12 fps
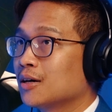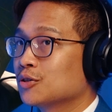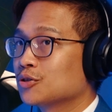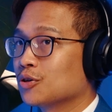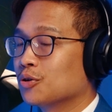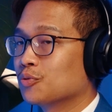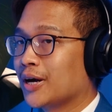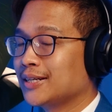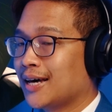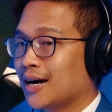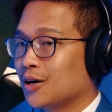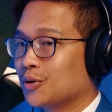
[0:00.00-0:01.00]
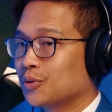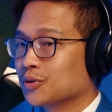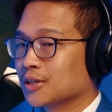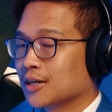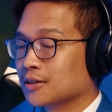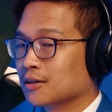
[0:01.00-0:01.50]
So right now,
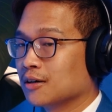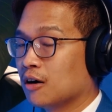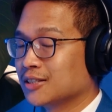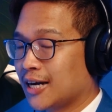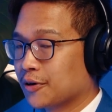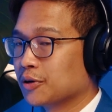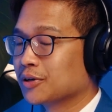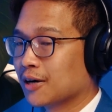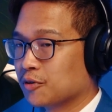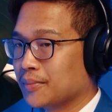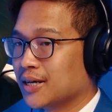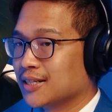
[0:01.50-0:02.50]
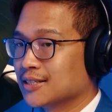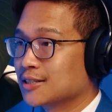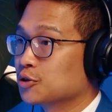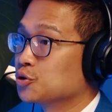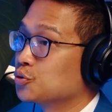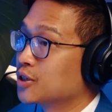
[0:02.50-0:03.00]
the Ontario government is
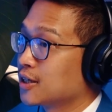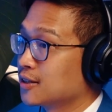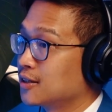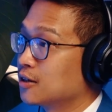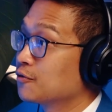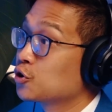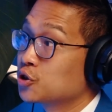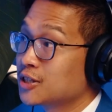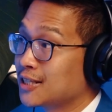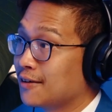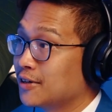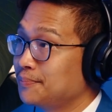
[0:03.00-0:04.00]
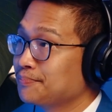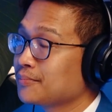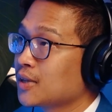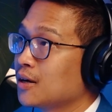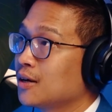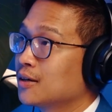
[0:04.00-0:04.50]
still using the version 7,
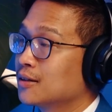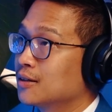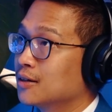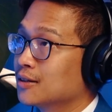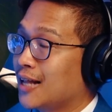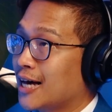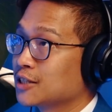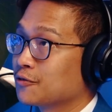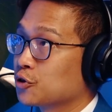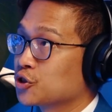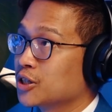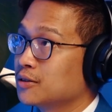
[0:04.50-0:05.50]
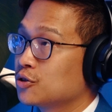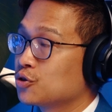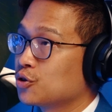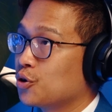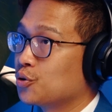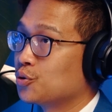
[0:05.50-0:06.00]
the last version.
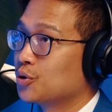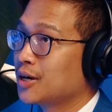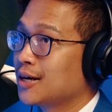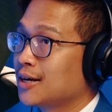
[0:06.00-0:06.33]
So